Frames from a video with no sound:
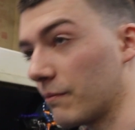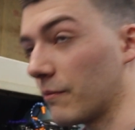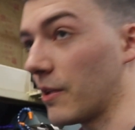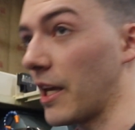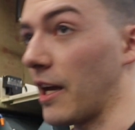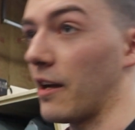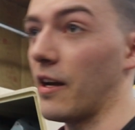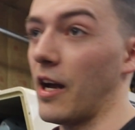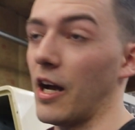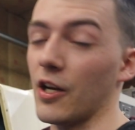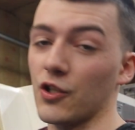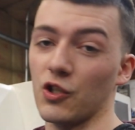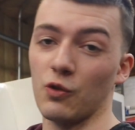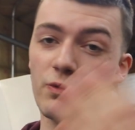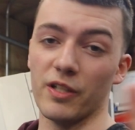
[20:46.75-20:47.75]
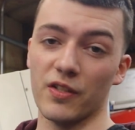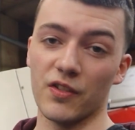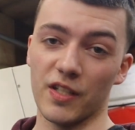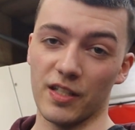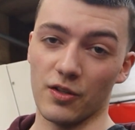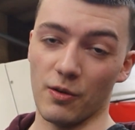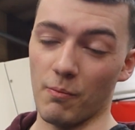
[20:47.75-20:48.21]
yeah, a Swiss
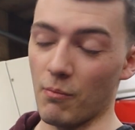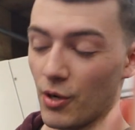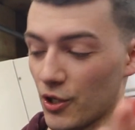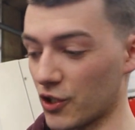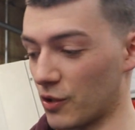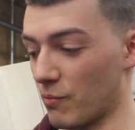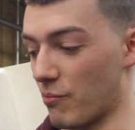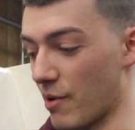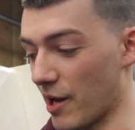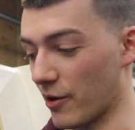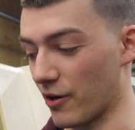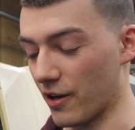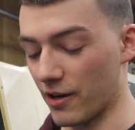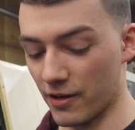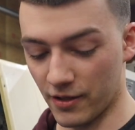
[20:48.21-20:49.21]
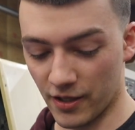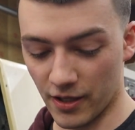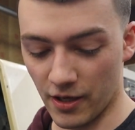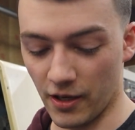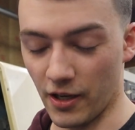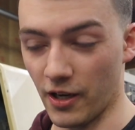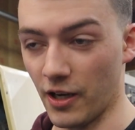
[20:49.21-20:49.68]
is a much better
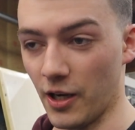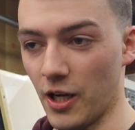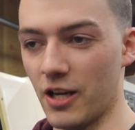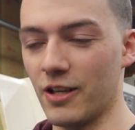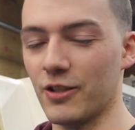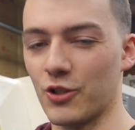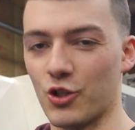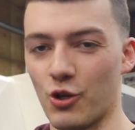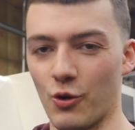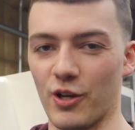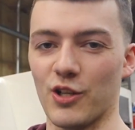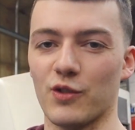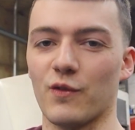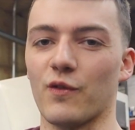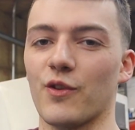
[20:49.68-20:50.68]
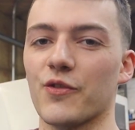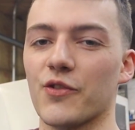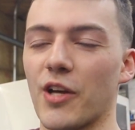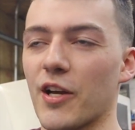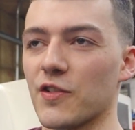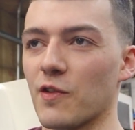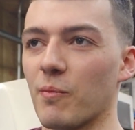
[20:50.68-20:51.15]
choice for the
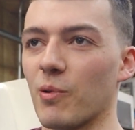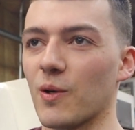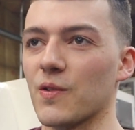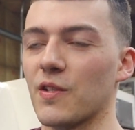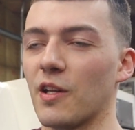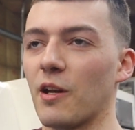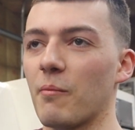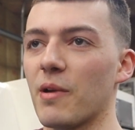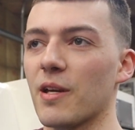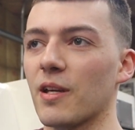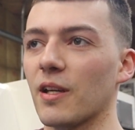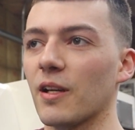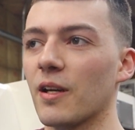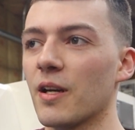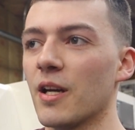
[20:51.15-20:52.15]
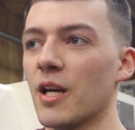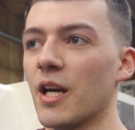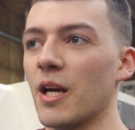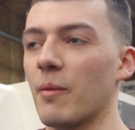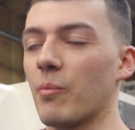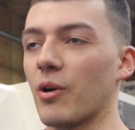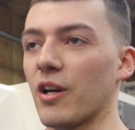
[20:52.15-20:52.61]
size of parts that I'm making,
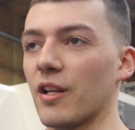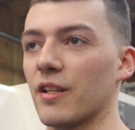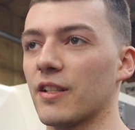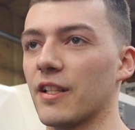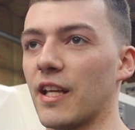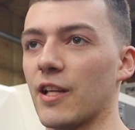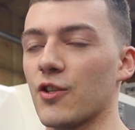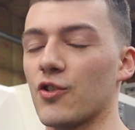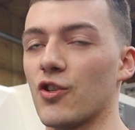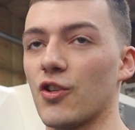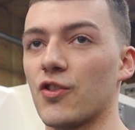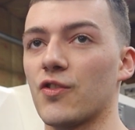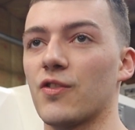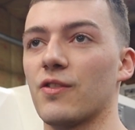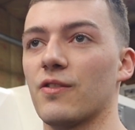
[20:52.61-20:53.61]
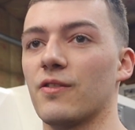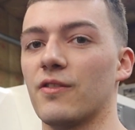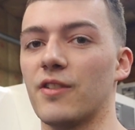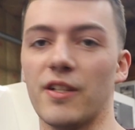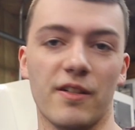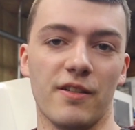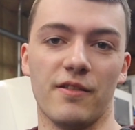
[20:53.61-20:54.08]
but it just
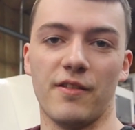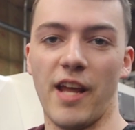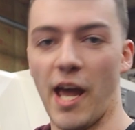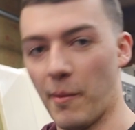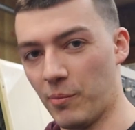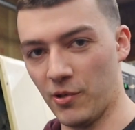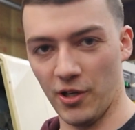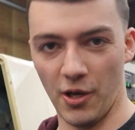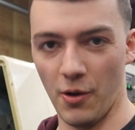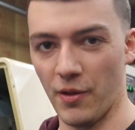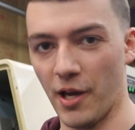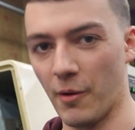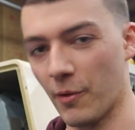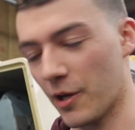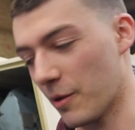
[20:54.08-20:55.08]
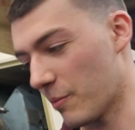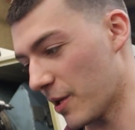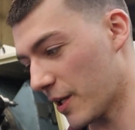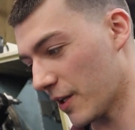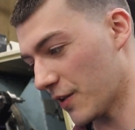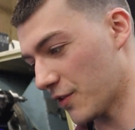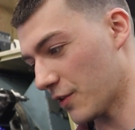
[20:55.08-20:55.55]
didn't happen to go that way
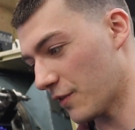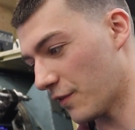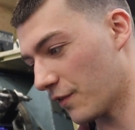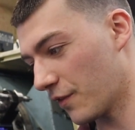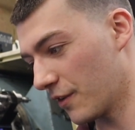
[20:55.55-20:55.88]
because of